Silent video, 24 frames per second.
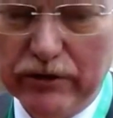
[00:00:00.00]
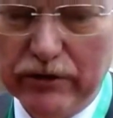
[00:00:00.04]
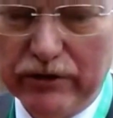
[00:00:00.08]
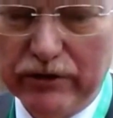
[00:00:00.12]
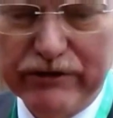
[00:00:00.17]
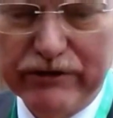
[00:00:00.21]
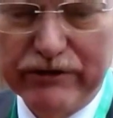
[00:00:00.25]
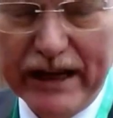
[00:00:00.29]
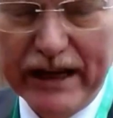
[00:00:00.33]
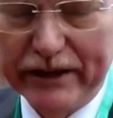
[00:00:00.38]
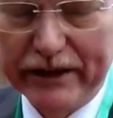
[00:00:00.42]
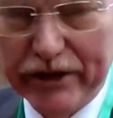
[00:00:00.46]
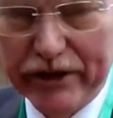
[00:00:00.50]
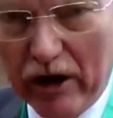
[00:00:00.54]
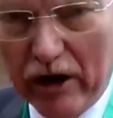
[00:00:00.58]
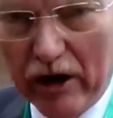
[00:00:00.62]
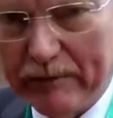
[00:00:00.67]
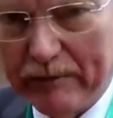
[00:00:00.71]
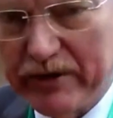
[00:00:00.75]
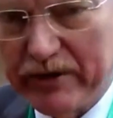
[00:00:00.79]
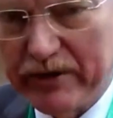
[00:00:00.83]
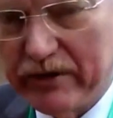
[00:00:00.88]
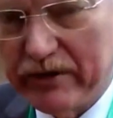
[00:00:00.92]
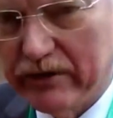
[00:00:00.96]
create
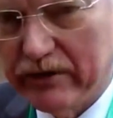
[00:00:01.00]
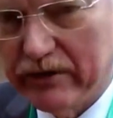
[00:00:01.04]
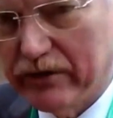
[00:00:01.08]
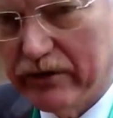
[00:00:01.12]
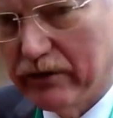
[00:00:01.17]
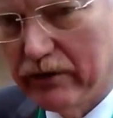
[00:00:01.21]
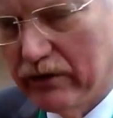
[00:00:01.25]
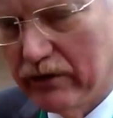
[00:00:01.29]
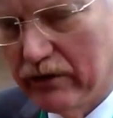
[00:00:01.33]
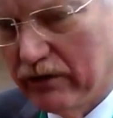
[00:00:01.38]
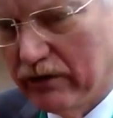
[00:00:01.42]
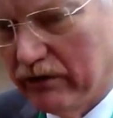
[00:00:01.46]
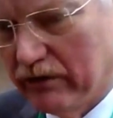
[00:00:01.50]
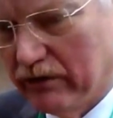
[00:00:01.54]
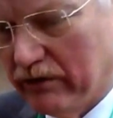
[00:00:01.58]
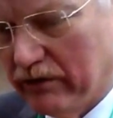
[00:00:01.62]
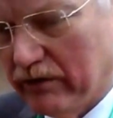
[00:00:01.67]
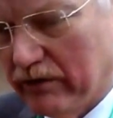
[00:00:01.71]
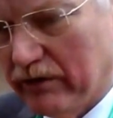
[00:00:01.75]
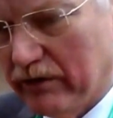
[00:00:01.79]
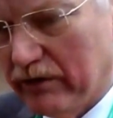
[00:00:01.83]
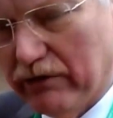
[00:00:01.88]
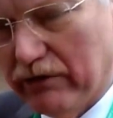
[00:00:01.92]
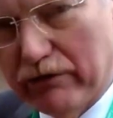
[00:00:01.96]
jobs, so
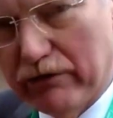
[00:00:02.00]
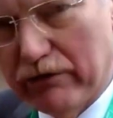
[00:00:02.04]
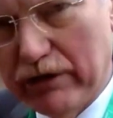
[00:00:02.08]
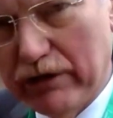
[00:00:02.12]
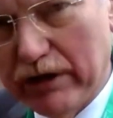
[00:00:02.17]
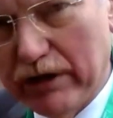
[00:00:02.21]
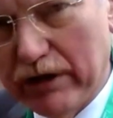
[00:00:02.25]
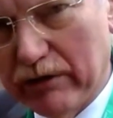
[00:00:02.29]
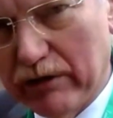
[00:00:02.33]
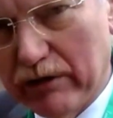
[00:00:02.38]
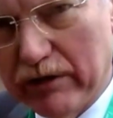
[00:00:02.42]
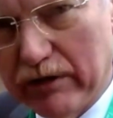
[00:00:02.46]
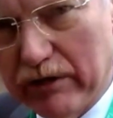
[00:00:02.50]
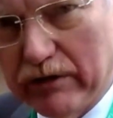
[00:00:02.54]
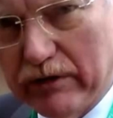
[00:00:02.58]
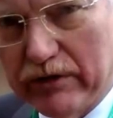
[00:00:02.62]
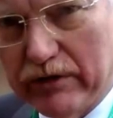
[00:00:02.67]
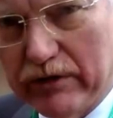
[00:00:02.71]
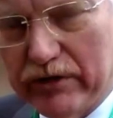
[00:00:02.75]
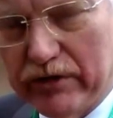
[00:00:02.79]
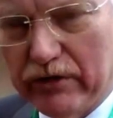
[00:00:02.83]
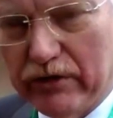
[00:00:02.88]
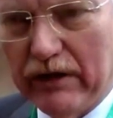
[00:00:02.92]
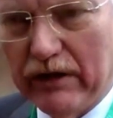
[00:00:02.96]

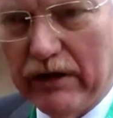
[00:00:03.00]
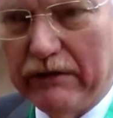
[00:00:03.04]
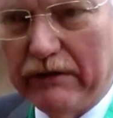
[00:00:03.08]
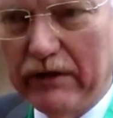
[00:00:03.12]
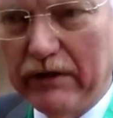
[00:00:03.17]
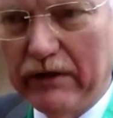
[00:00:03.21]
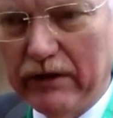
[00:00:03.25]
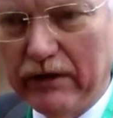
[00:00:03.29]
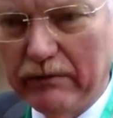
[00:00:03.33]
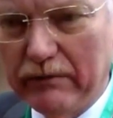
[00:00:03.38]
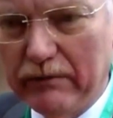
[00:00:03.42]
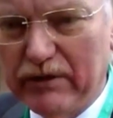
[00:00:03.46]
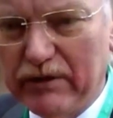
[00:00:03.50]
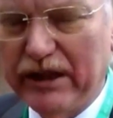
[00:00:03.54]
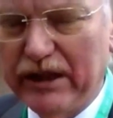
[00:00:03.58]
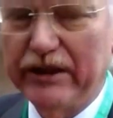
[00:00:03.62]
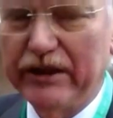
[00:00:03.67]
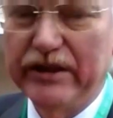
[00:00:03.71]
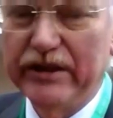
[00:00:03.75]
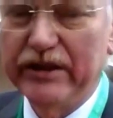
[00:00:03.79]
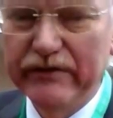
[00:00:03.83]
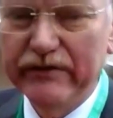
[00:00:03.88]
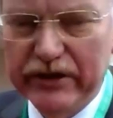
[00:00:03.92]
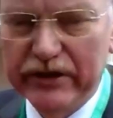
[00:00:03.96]
that the
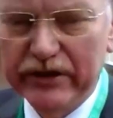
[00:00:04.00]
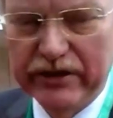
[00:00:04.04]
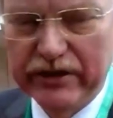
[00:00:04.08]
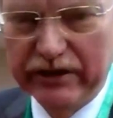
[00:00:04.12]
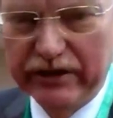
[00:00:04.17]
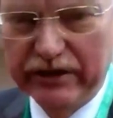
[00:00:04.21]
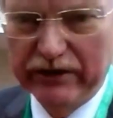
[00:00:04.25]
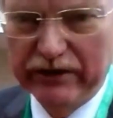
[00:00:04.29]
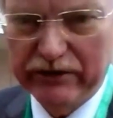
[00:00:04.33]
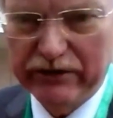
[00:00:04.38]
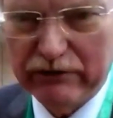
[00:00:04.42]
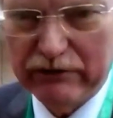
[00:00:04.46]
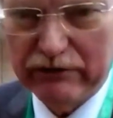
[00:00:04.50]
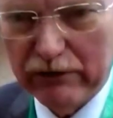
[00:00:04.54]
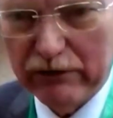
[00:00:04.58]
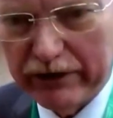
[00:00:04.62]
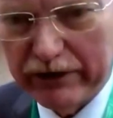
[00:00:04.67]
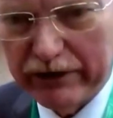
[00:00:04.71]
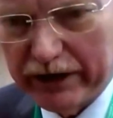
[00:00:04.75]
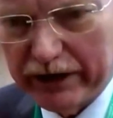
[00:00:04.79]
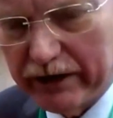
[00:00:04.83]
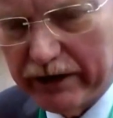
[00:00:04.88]
productivity is growing